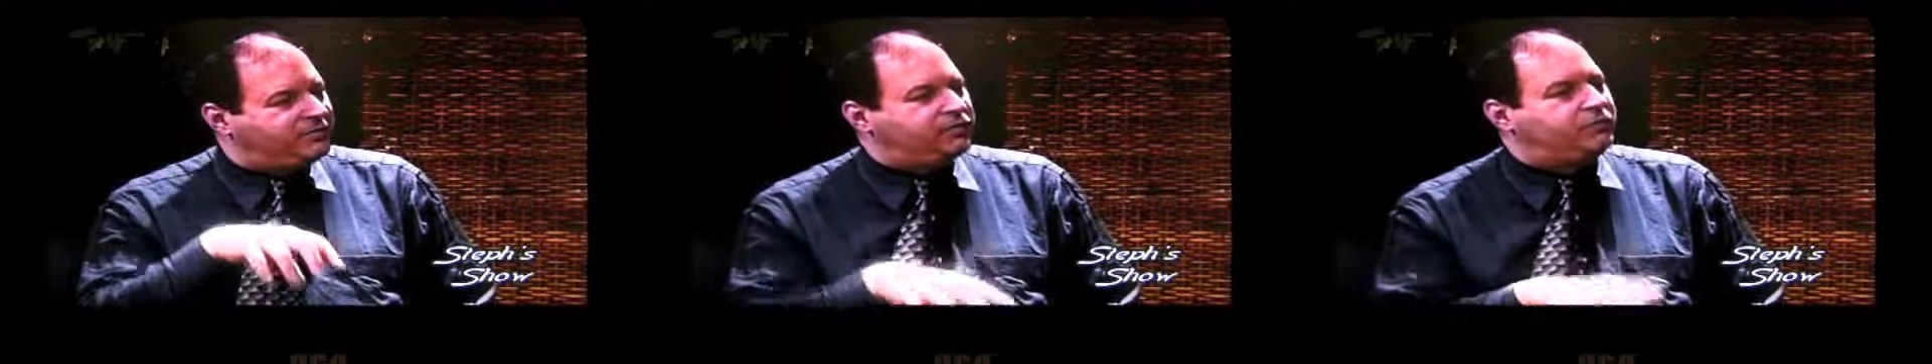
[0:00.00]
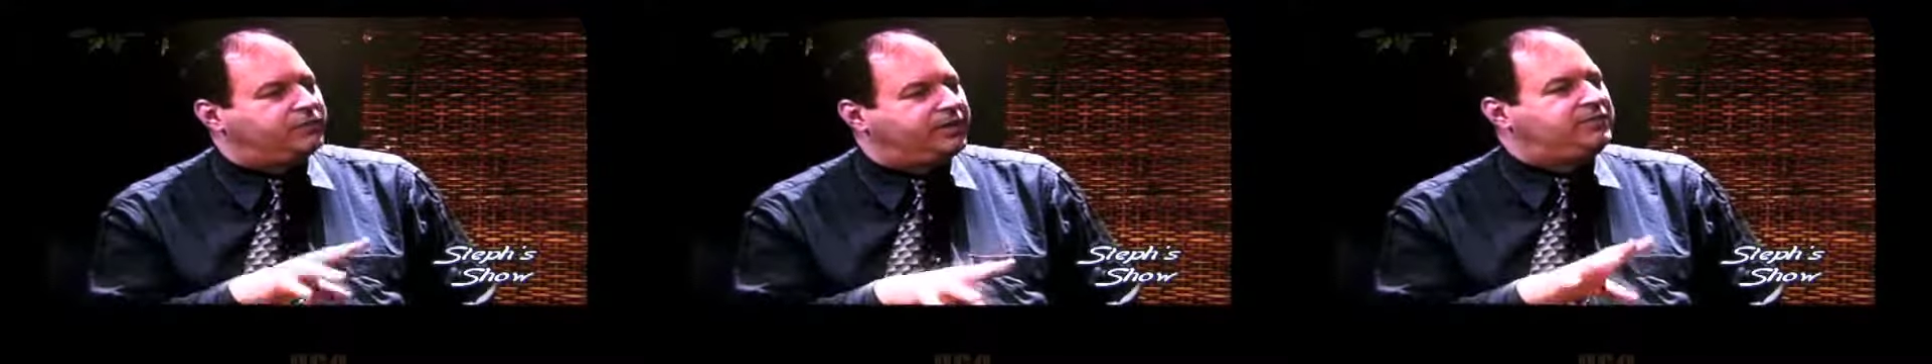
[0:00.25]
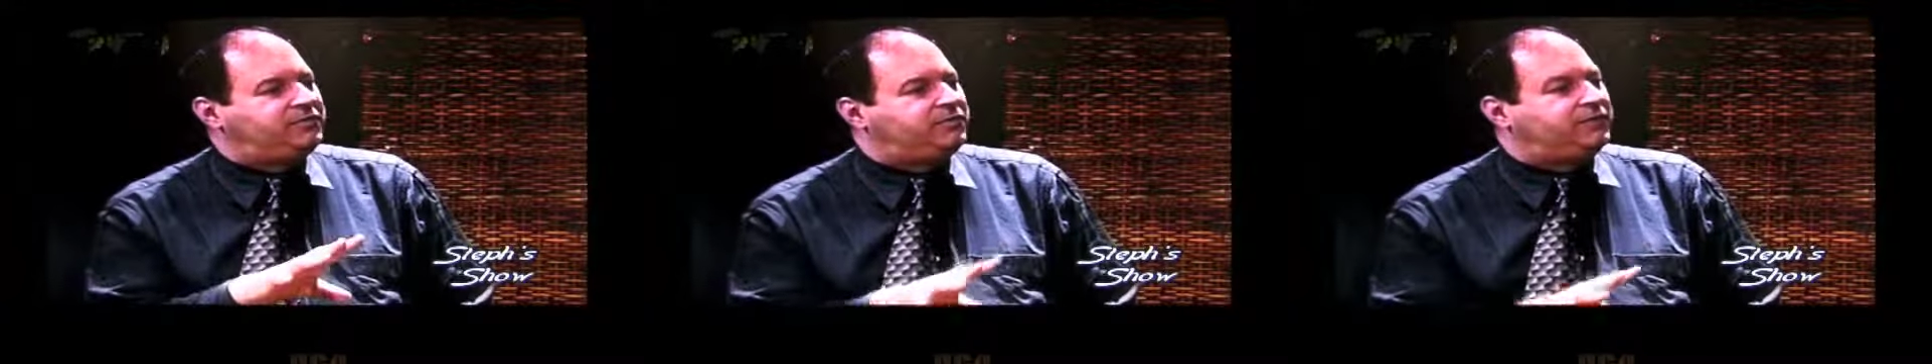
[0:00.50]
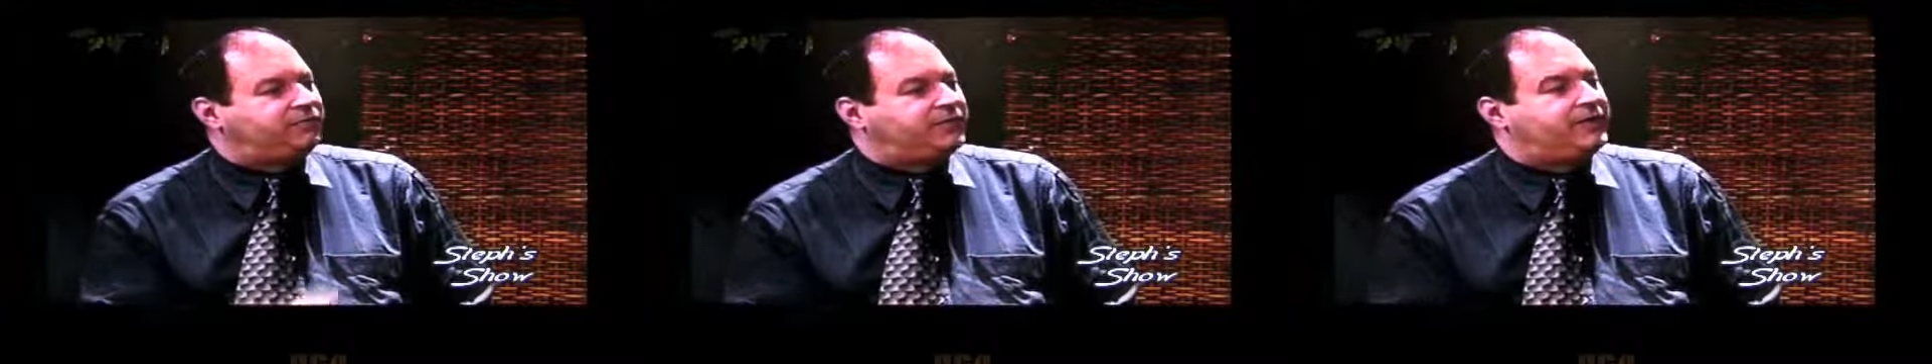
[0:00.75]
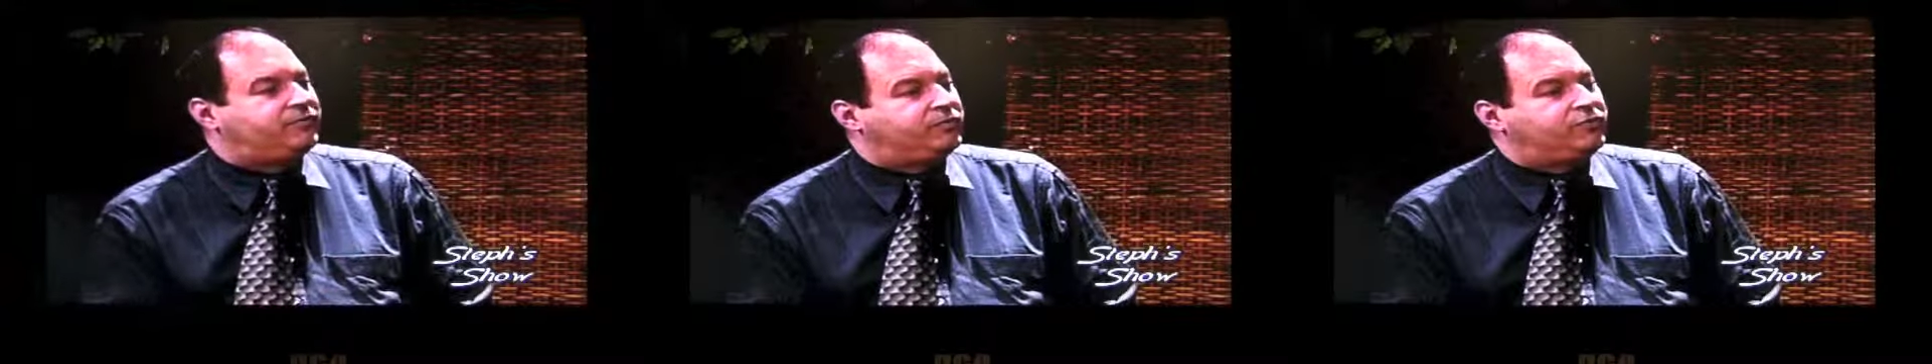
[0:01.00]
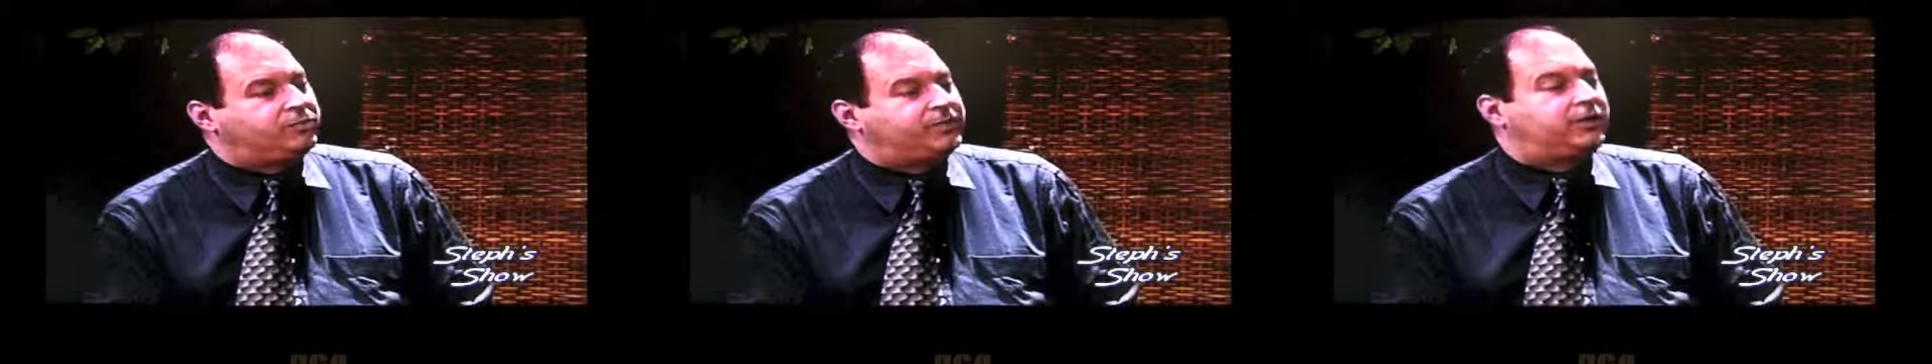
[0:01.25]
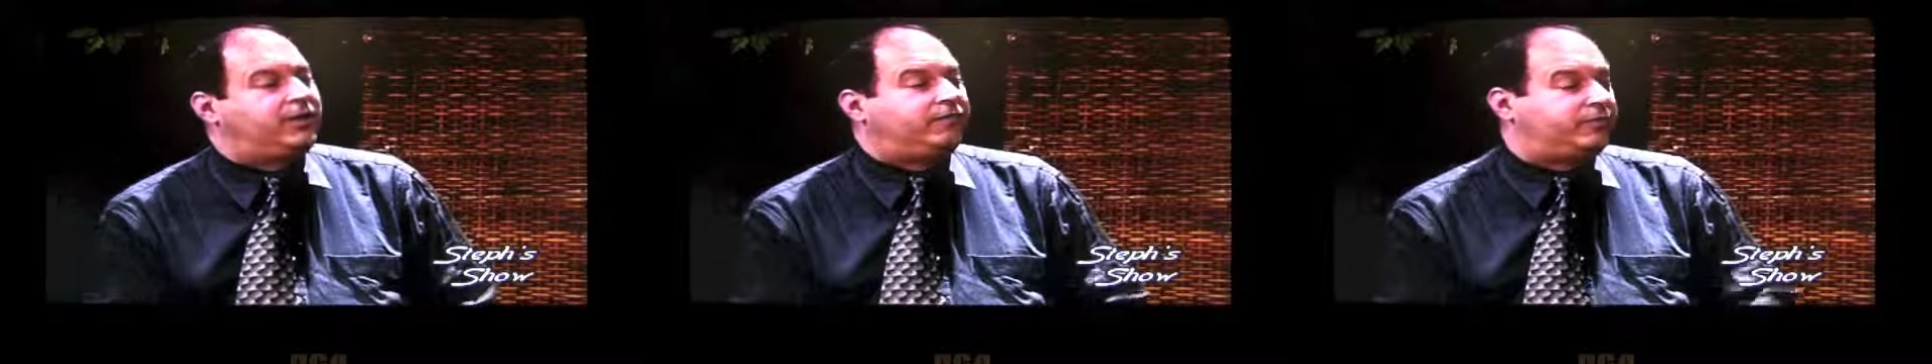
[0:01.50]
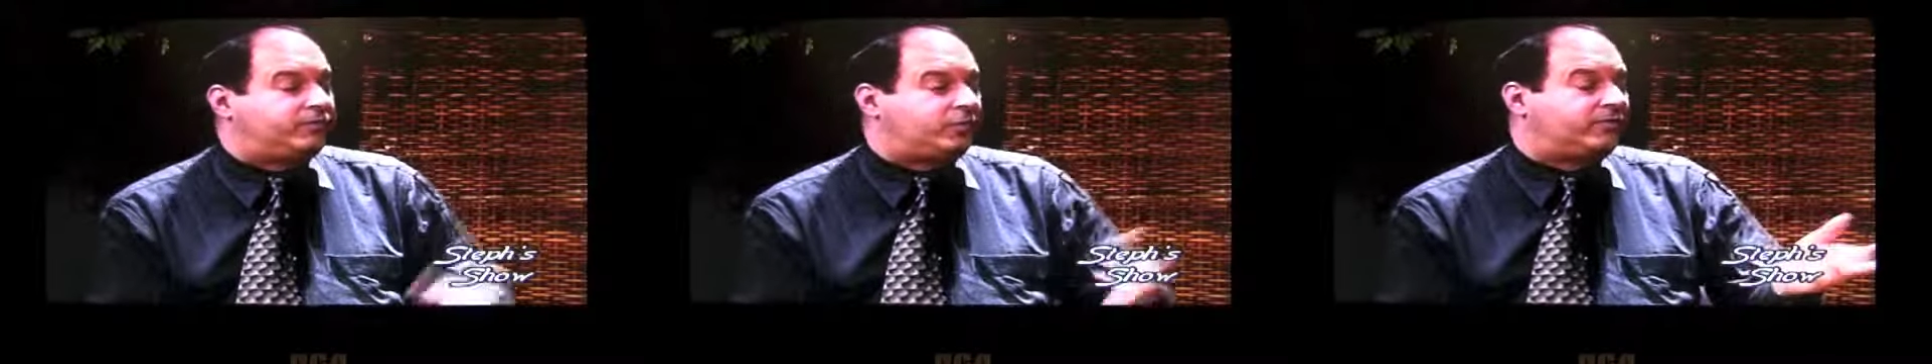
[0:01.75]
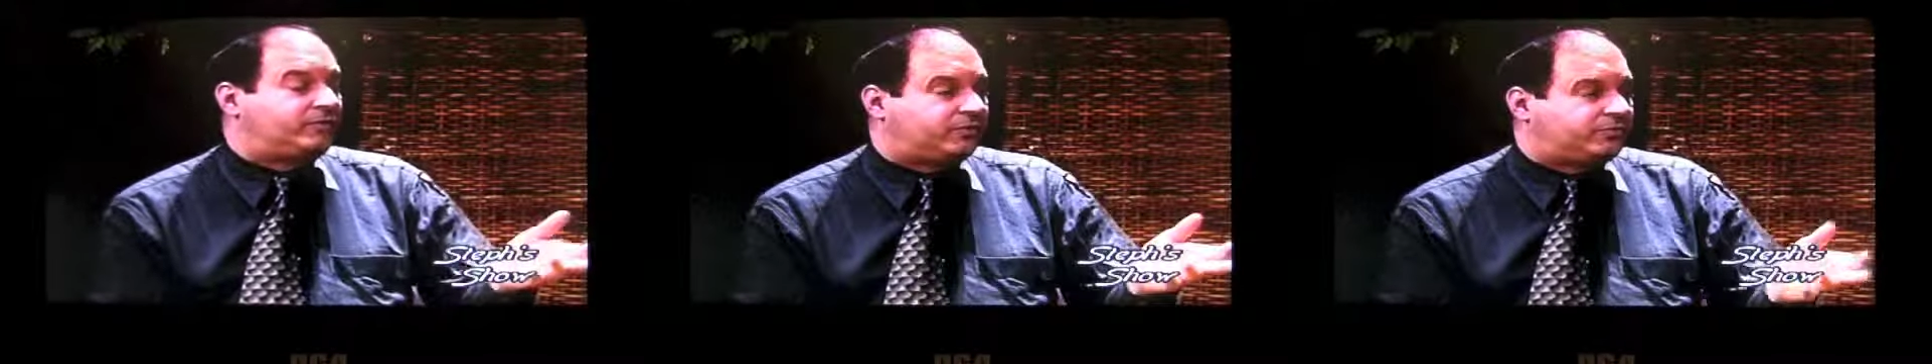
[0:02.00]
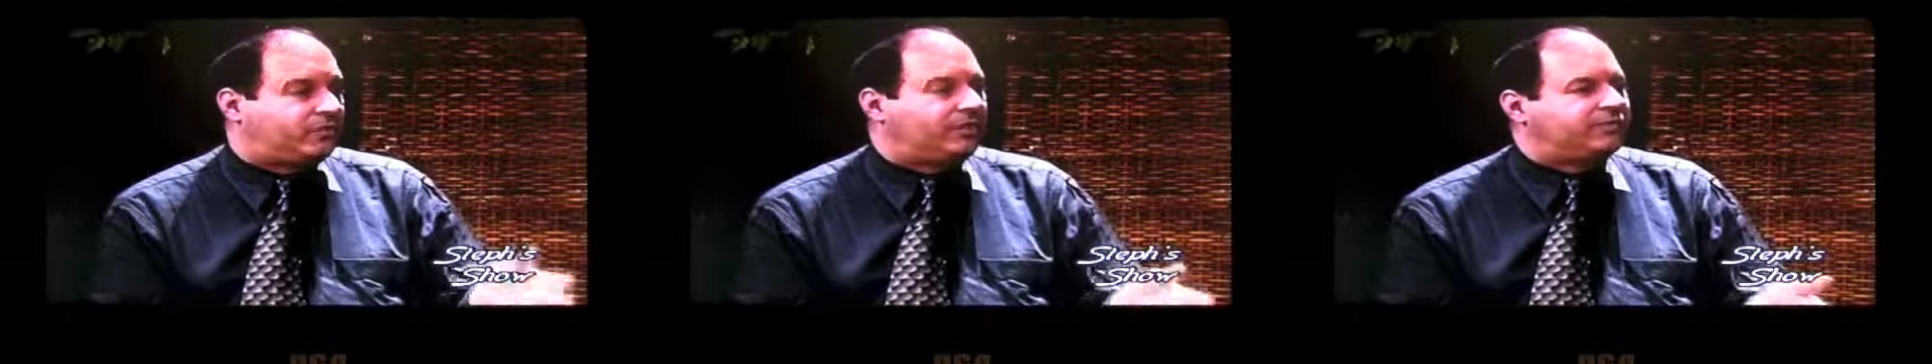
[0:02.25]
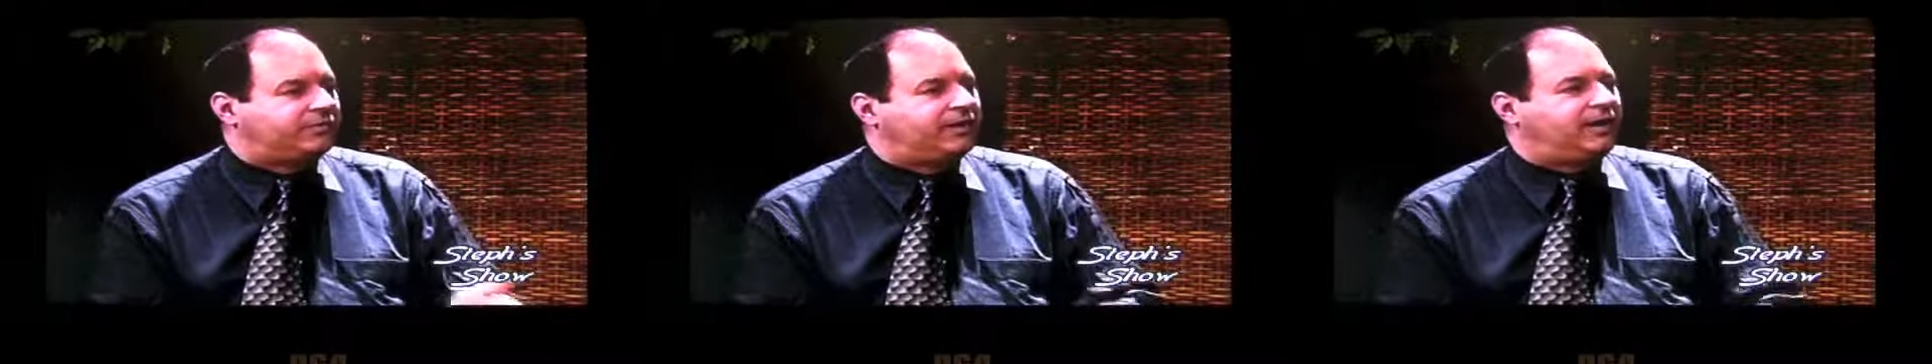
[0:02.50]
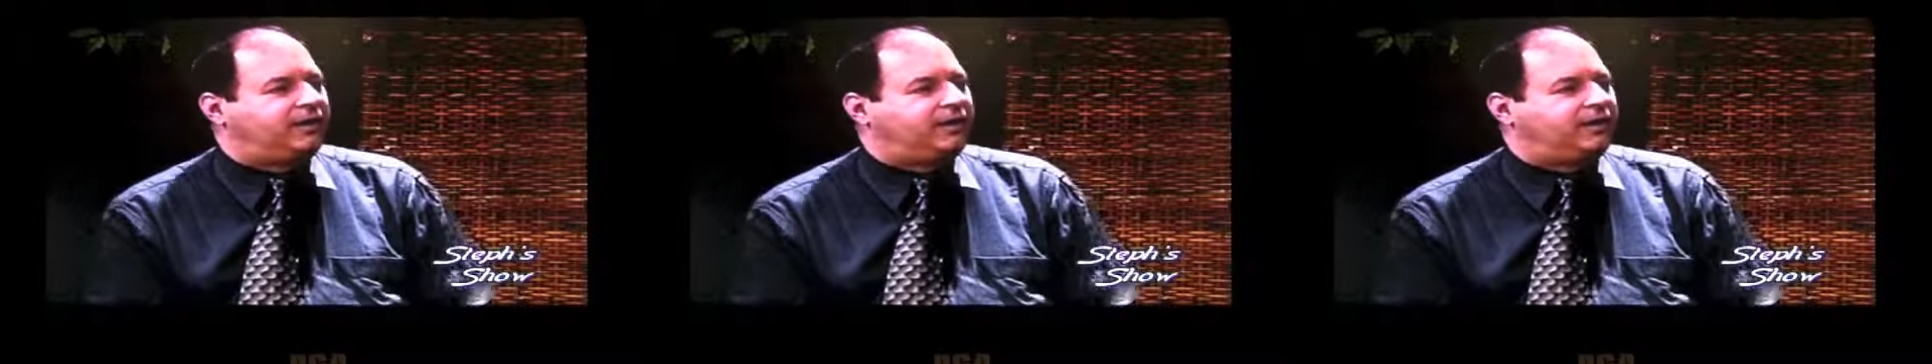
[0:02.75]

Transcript: into into the flavored soup that you have, and of course the salt.